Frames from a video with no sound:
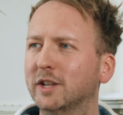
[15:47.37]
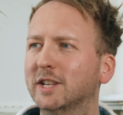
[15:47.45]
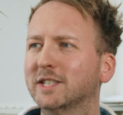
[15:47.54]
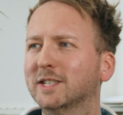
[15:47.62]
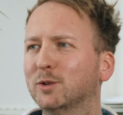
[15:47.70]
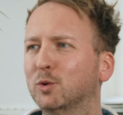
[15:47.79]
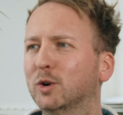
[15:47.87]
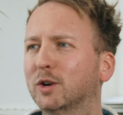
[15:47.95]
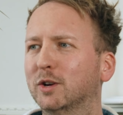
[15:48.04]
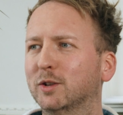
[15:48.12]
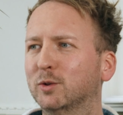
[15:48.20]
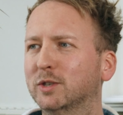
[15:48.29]
it is
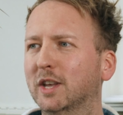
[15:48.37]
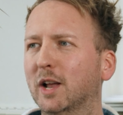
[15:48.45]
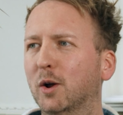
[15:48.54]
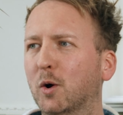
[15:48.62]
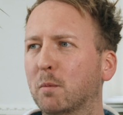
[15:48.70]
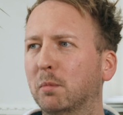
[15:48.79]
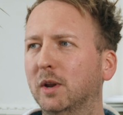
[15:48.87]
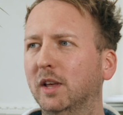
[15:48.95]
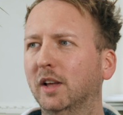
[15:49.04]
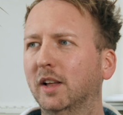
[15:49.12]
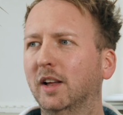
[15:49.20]
to scale a company.